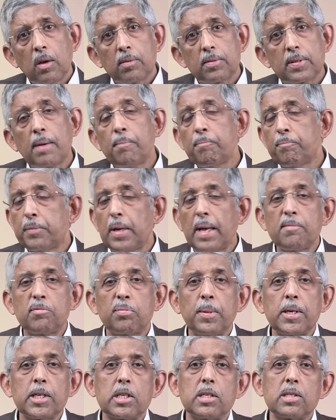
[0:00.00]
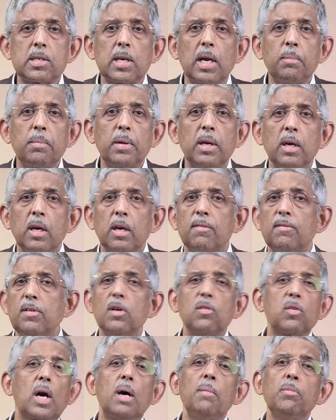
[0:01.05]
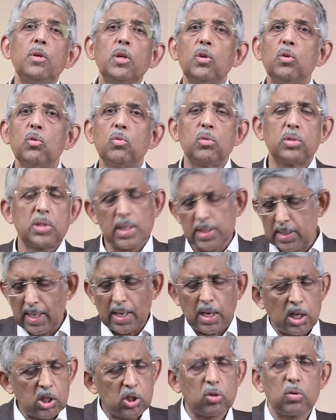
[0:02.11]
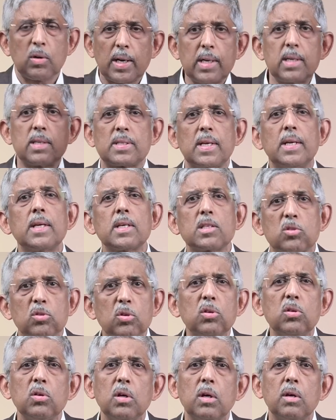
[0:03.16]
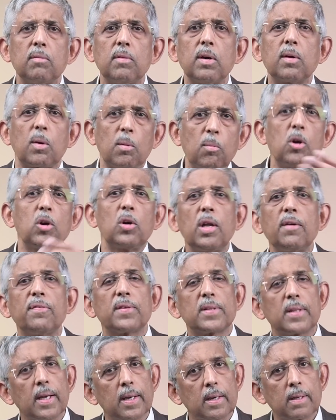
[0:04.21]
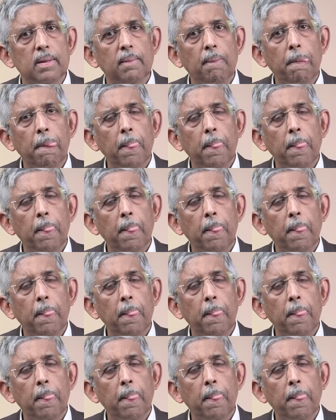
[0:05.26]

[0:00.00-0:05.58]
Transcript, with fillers: sometimes patients tell me, we have come to you, just check our sugar and send us, no? We have come only for that.